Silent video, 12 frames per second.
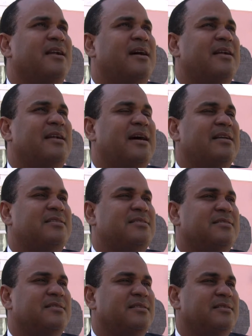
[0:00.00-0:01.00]
attached
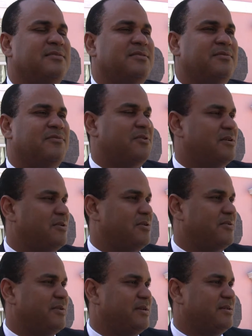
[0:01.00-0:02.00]
to the foreign
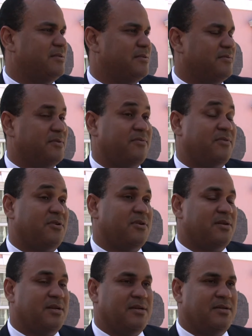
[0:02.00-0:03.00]
lottery, the
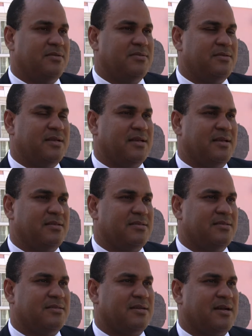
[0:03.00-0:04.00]
Florida and I guess
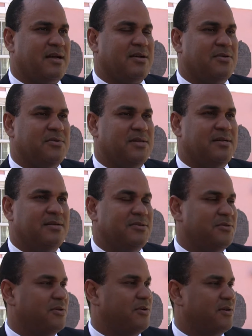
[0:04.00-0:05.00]
the Chicago and
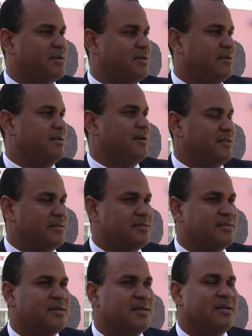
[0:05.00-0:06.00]
New York and the others,
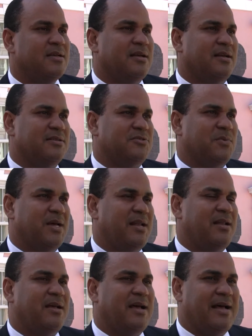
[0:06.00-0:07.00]
as
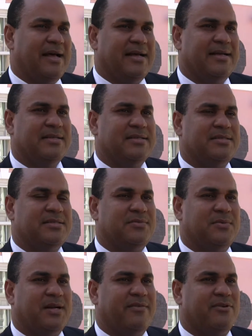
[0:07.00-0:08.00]
well as
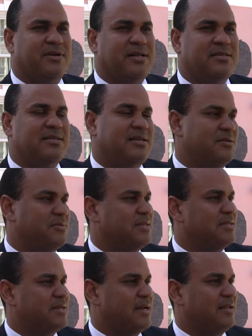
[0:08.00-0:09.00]
whatever else they do
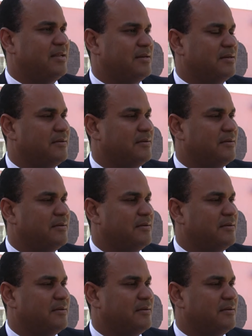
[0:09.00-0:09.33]
inside there.